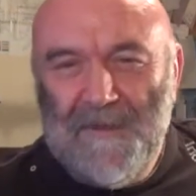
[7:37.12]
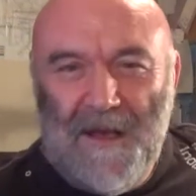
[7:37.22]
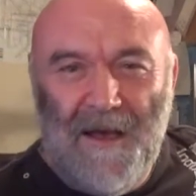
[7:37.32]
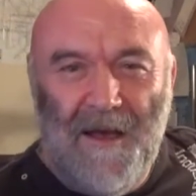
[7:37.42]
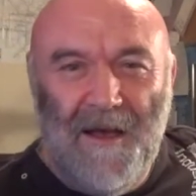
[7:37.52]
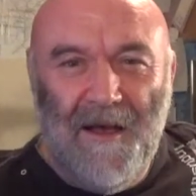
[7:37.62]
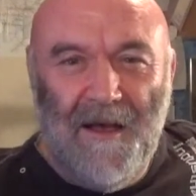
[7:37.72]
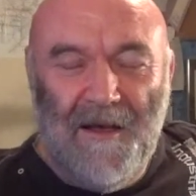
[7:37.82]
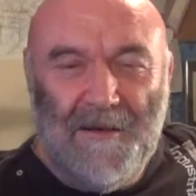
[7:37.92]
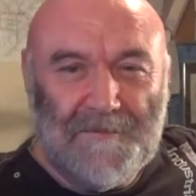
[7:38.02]

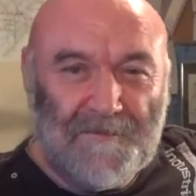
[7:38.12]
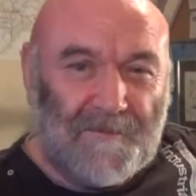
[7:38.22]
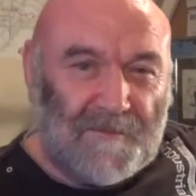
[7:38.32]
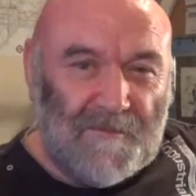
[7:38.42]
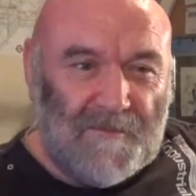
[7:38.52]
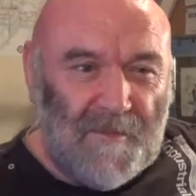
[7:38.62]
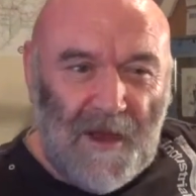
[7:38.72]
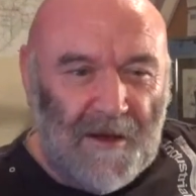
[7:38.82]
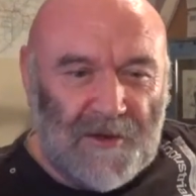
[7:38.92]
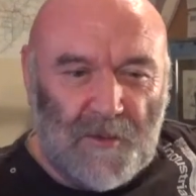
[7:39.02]

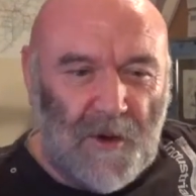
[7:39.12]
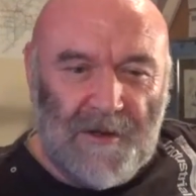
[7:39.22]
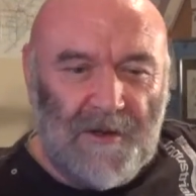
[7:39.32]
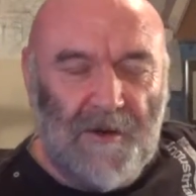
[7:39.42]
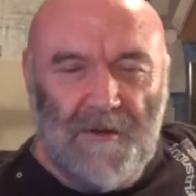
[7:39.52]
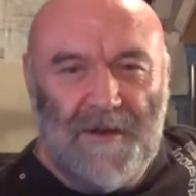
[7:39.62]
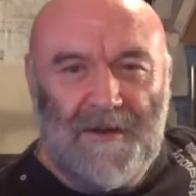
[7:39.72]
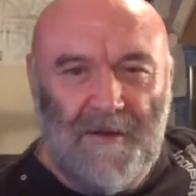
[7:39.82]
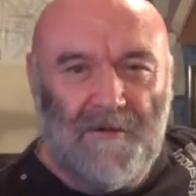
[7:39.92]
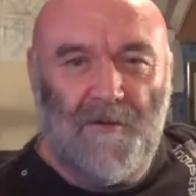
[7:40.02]
I just wanted to do this
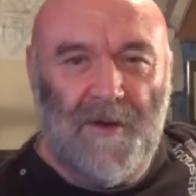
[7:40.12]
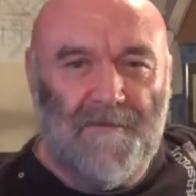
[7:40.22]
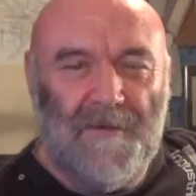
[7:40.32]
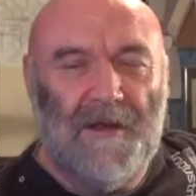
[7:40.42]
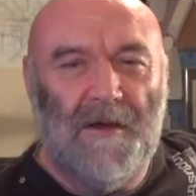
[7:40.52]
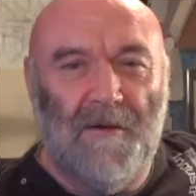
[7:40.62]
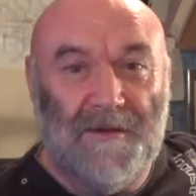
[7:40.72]
little quick video.